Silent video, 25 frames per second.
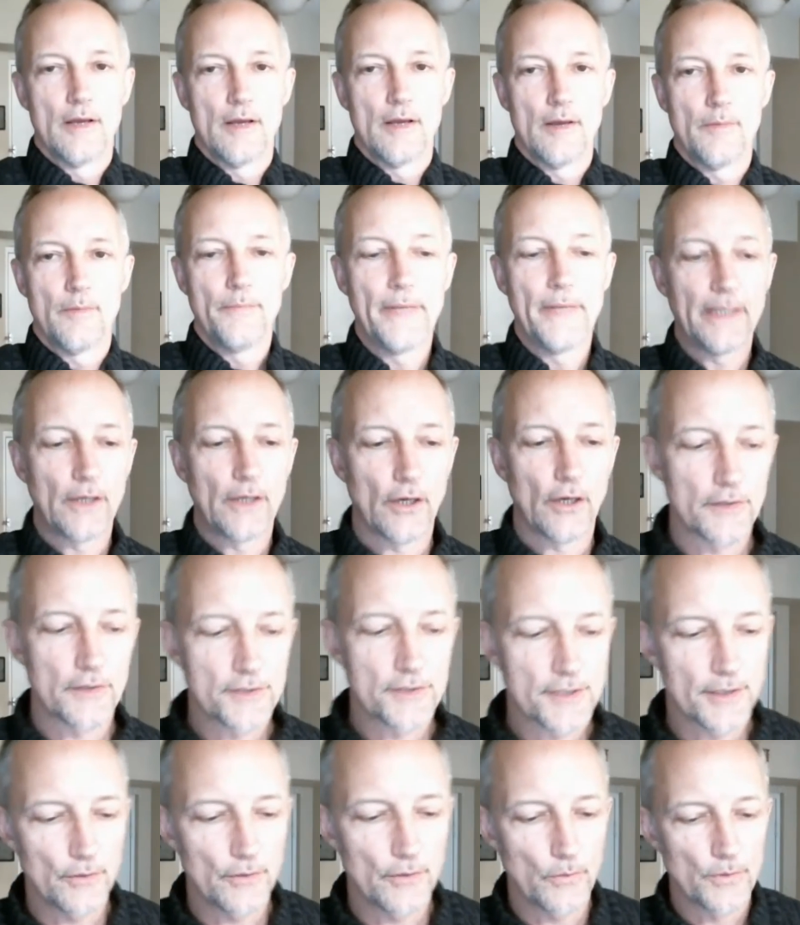because
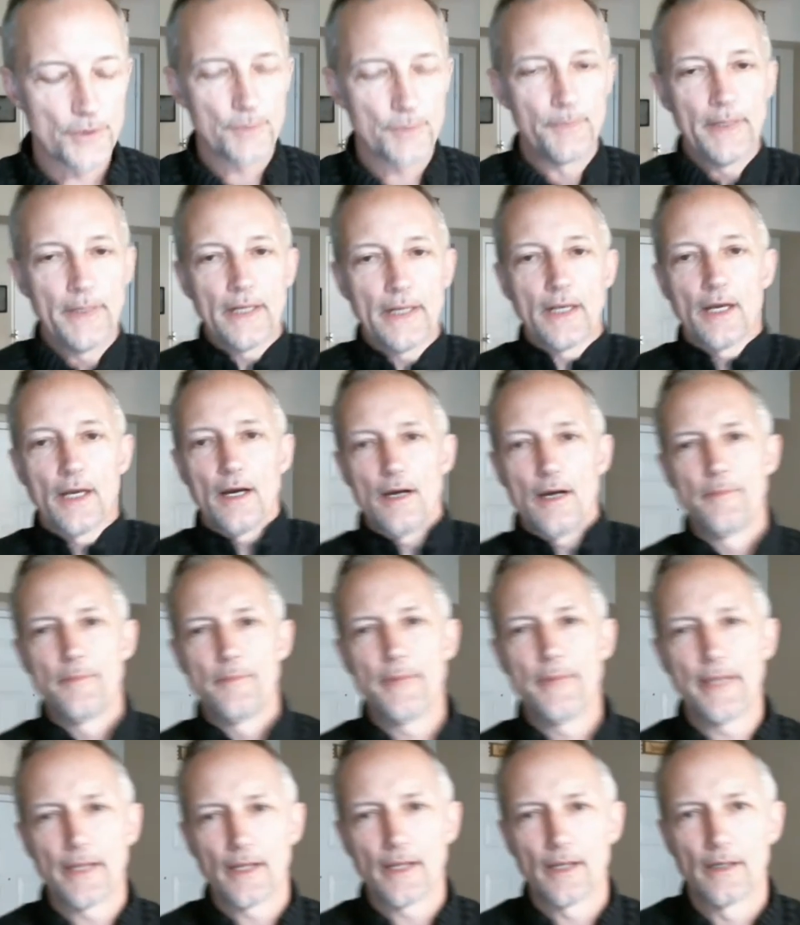it was
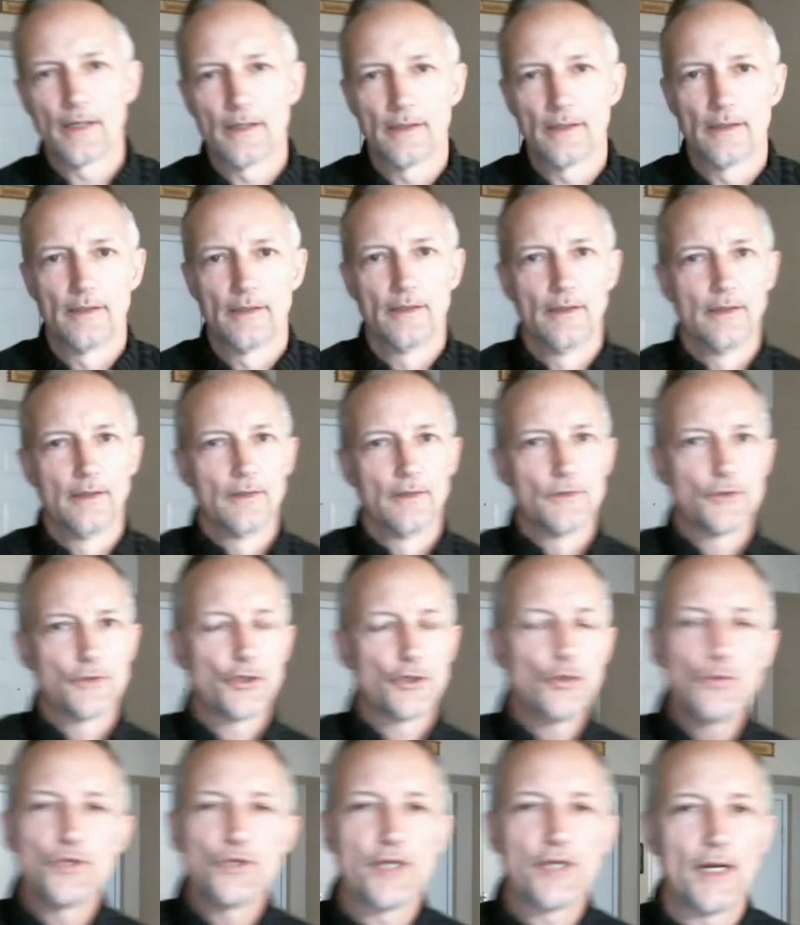becoming
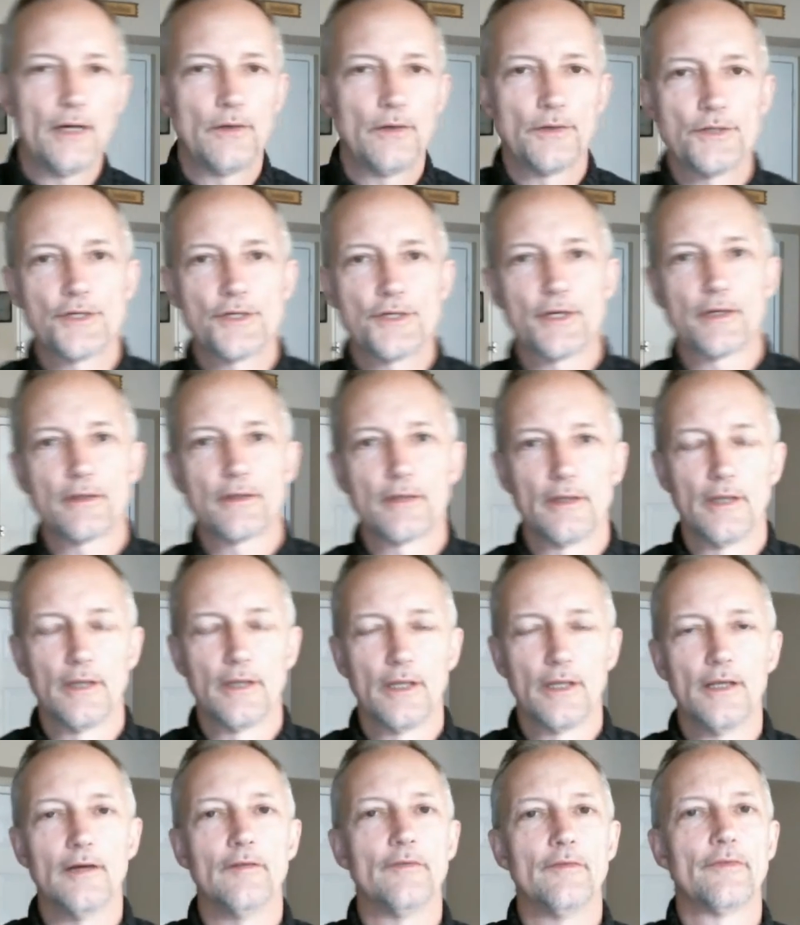too challenging to
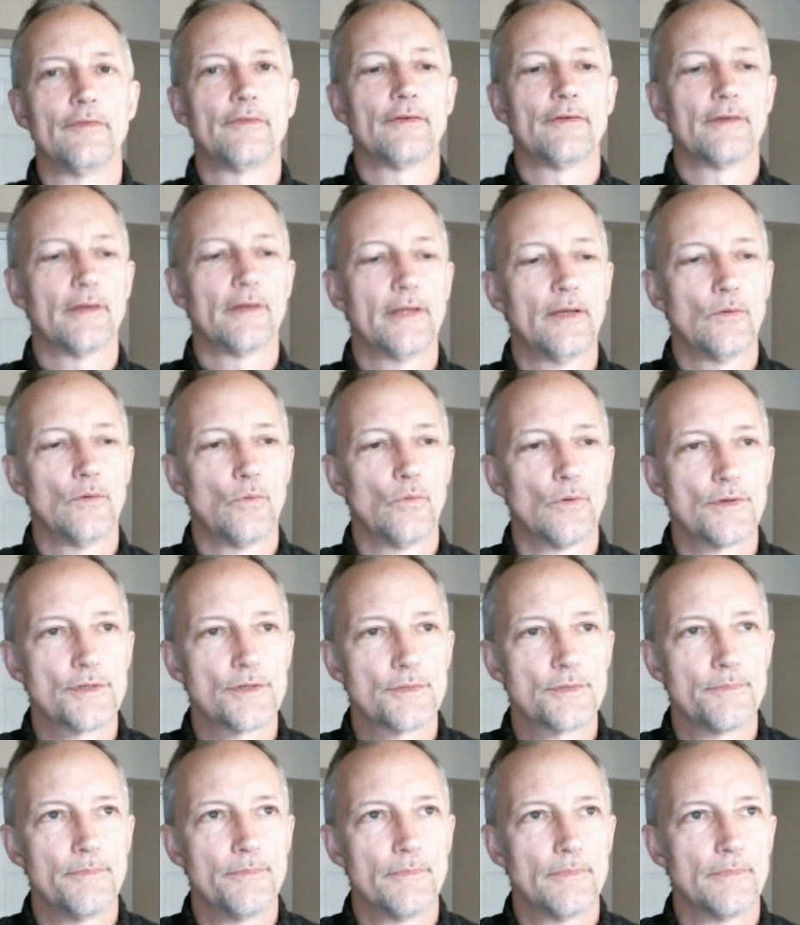live it was
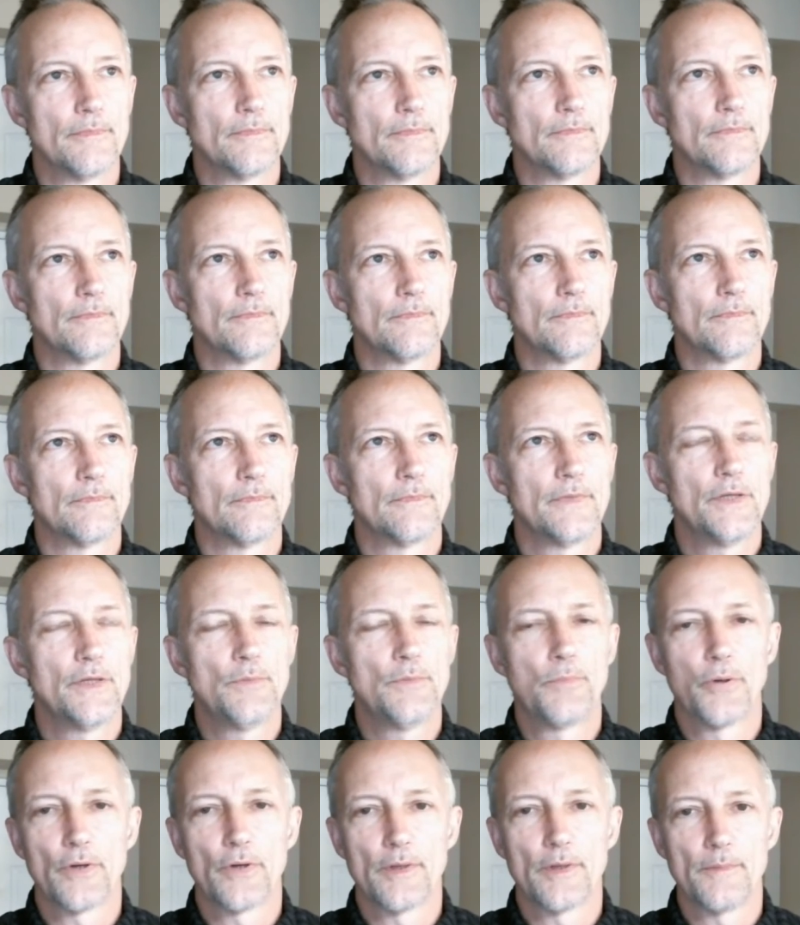you
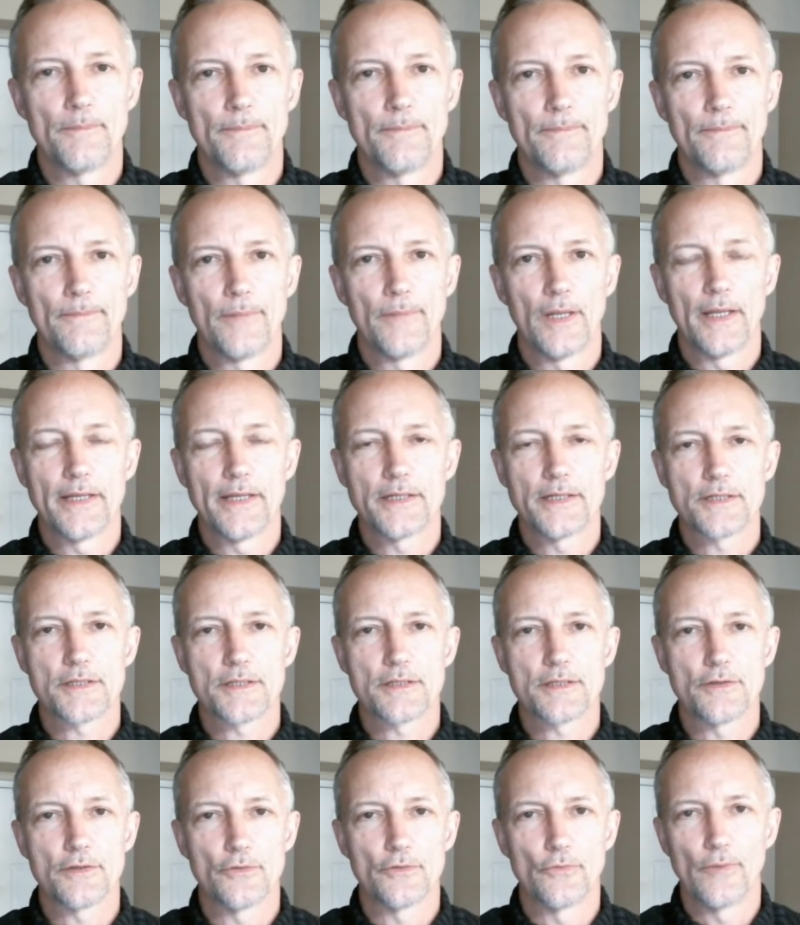put a place
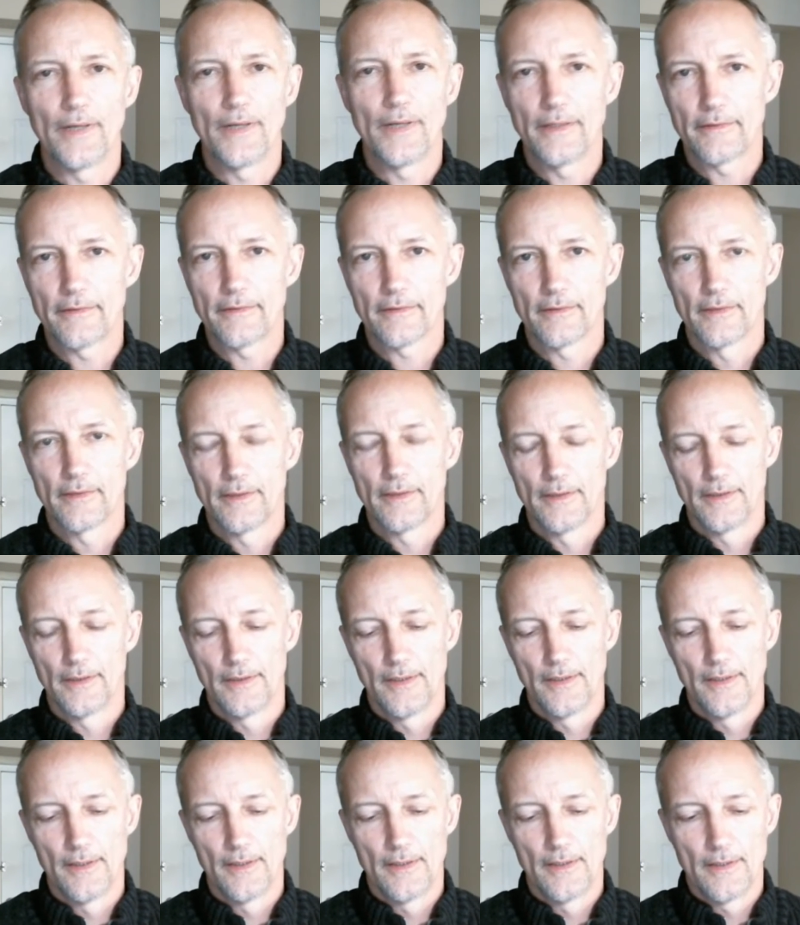to rent
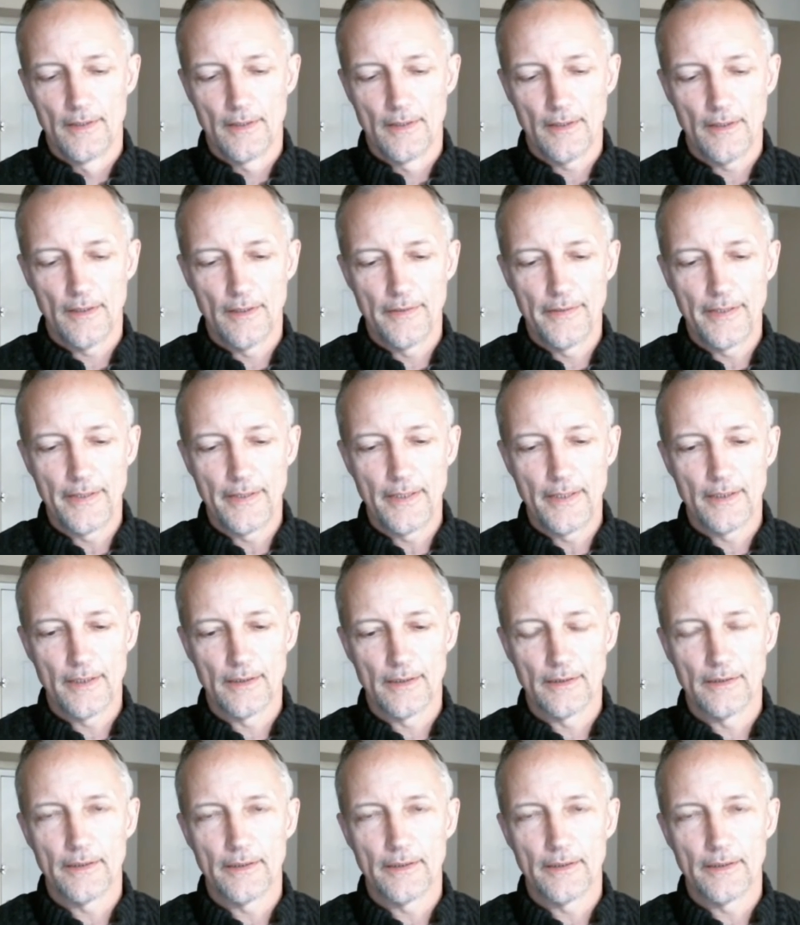on the uh,